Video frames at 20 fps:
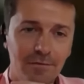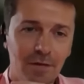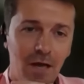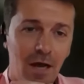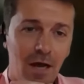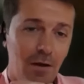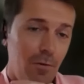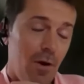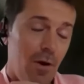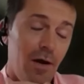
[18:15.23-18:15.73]

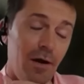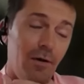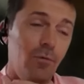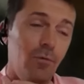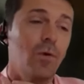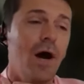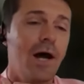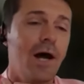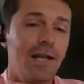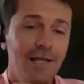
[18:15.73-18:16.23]

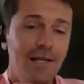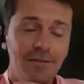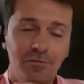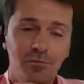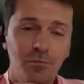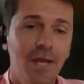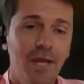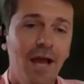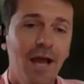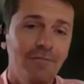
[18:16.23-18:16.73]
Or at
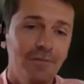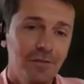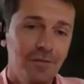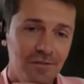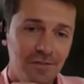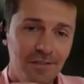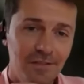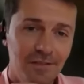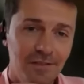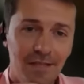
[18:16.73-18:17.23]
least we haven't
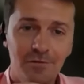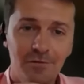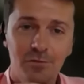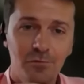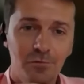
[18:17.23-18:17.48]
seen that